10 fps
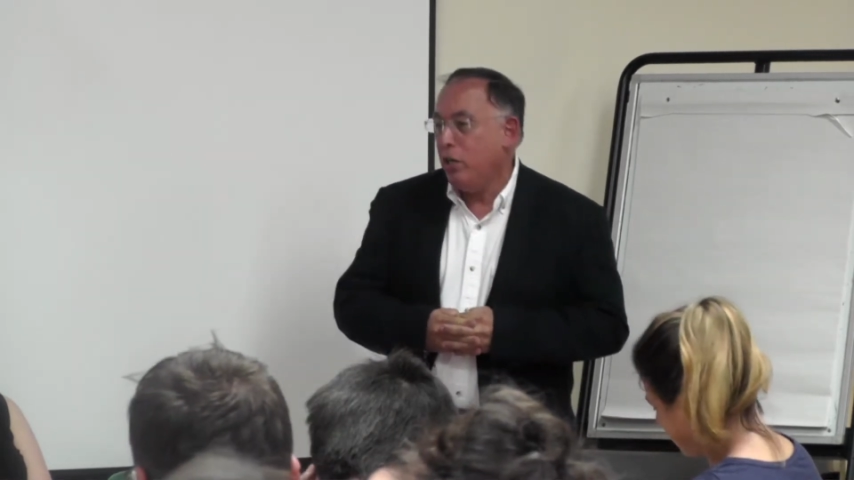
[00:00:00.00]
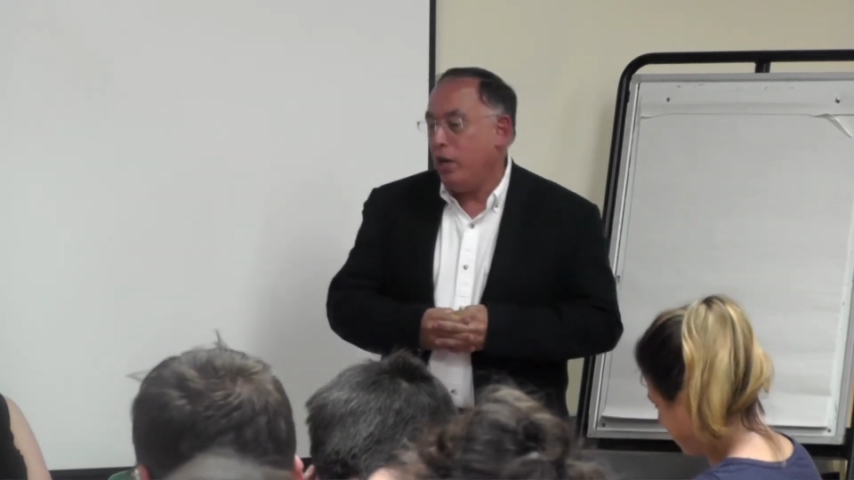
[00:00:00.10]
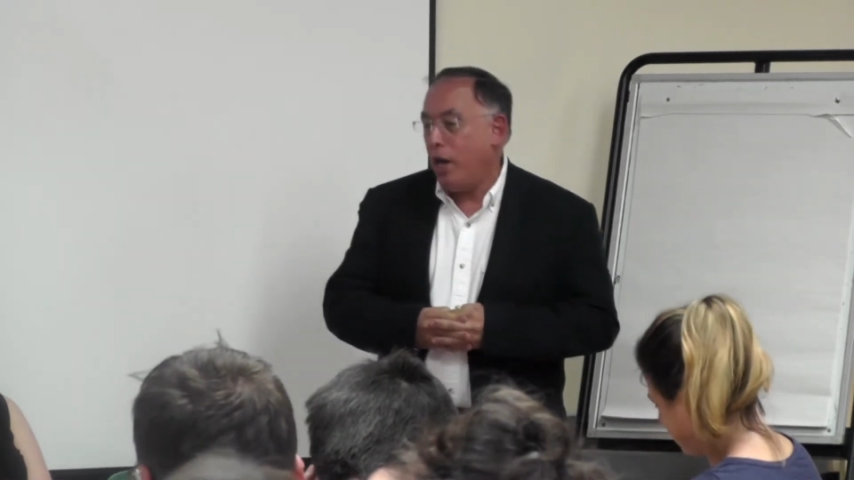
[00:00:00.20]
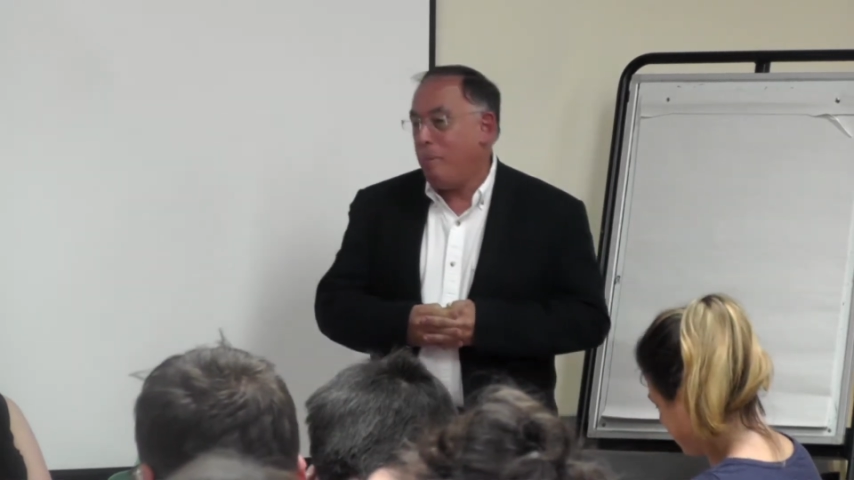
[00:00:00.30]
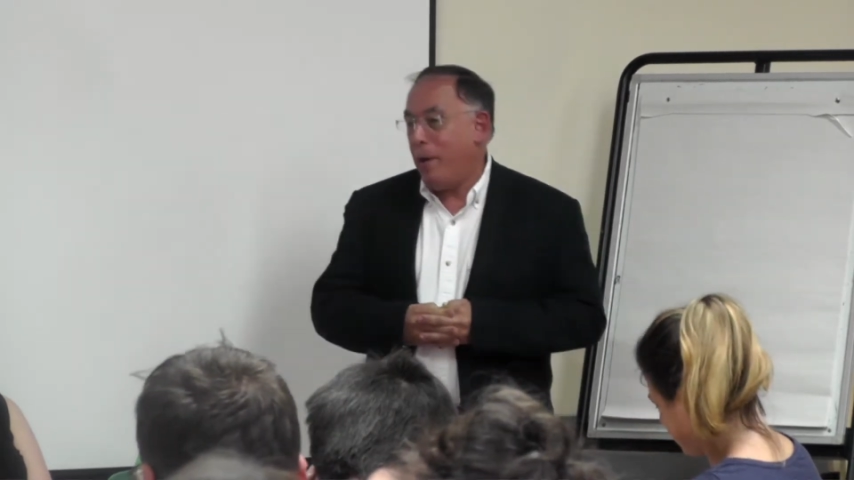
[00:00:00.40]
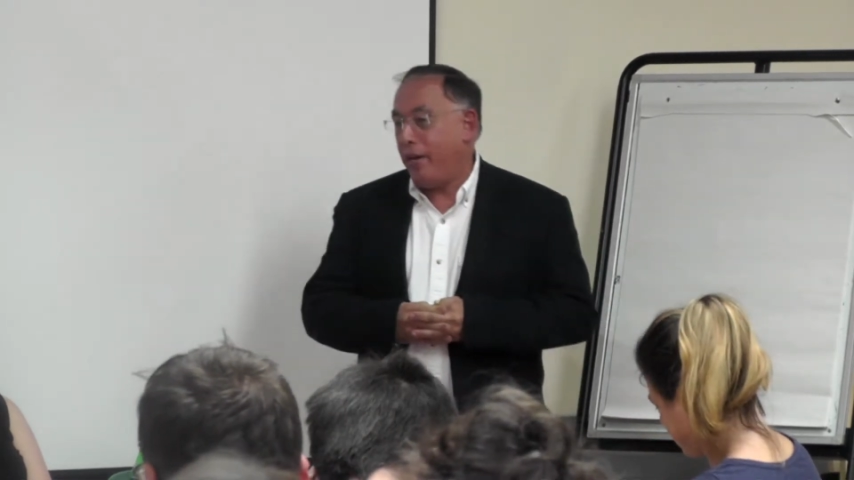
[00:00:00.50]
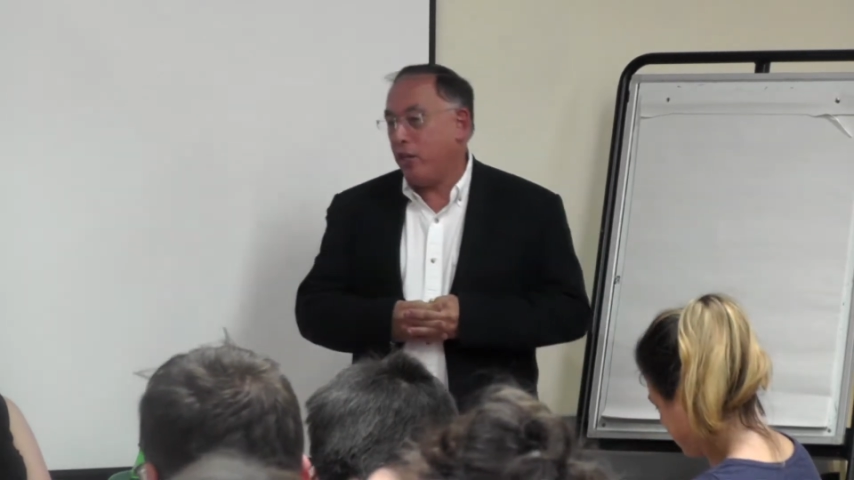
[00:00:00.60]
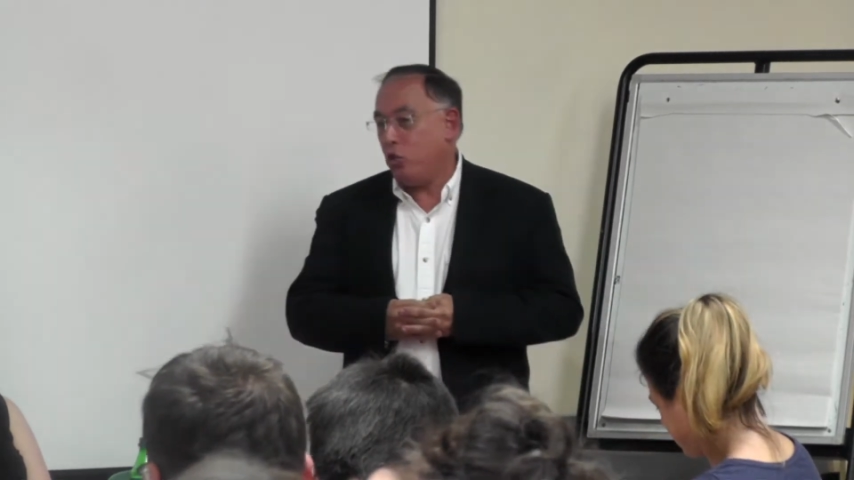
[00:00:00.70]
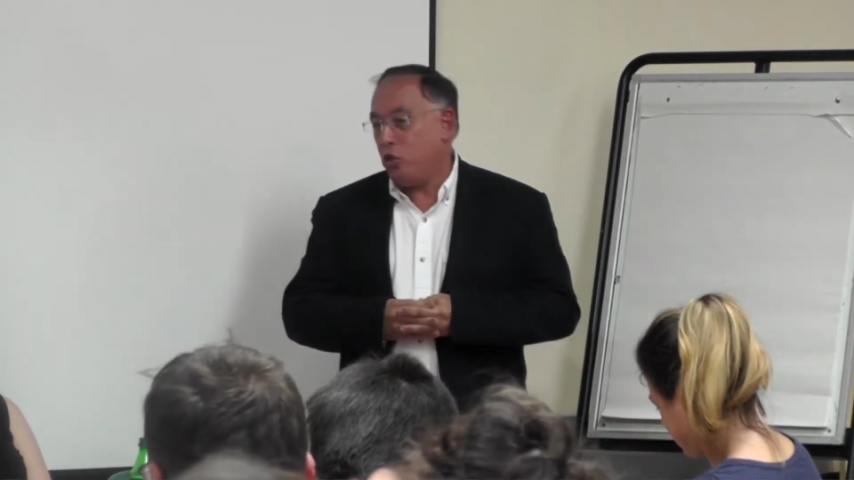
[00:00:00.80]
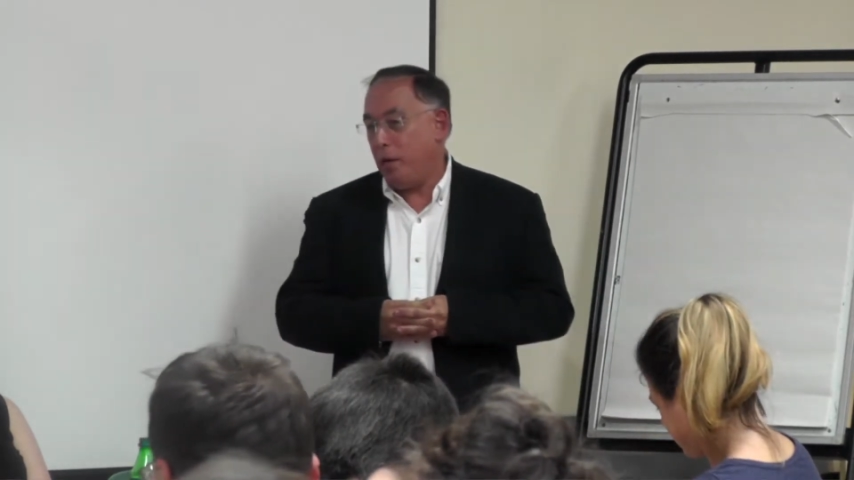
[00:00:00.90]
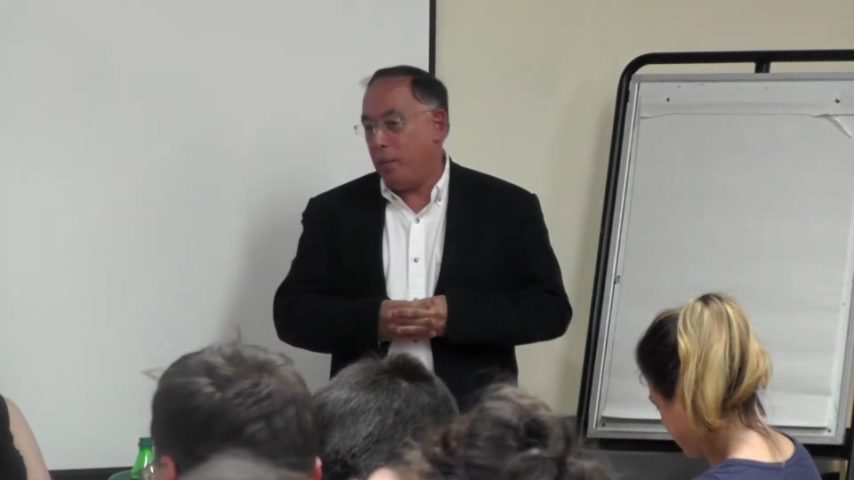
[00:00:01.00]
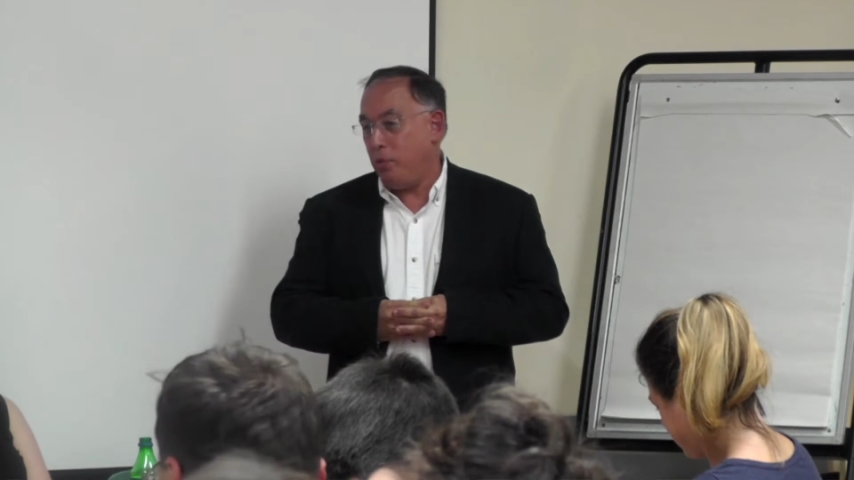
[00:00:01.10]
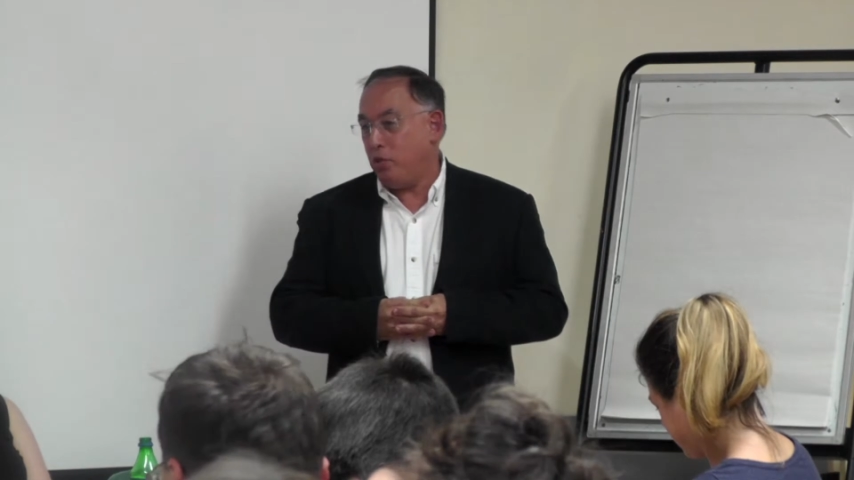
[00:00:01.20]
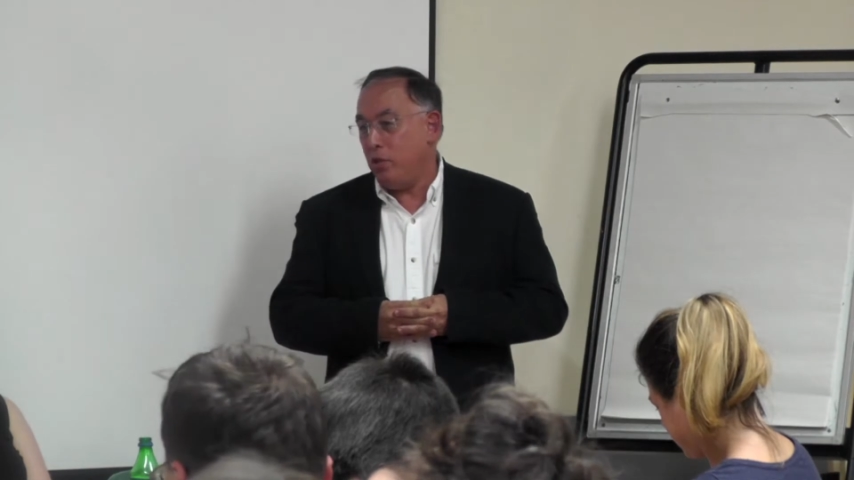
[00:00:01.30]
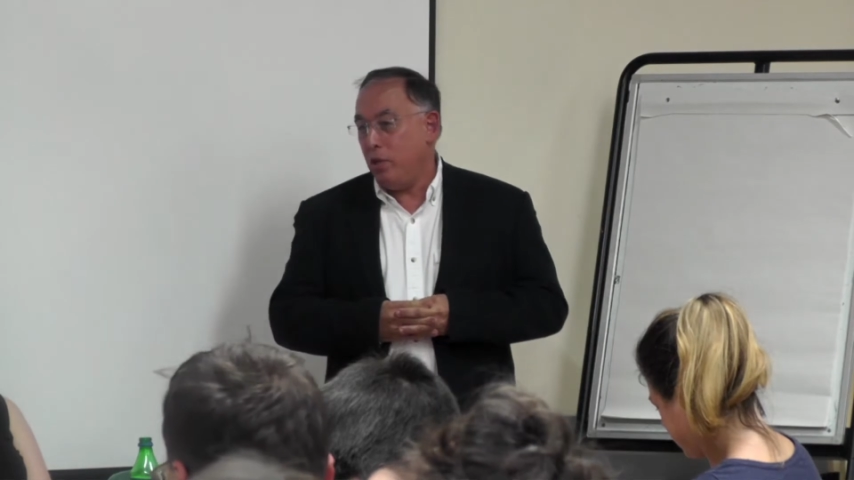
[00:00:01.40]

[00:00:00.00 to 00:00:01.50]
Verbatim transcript: and banning newspapers,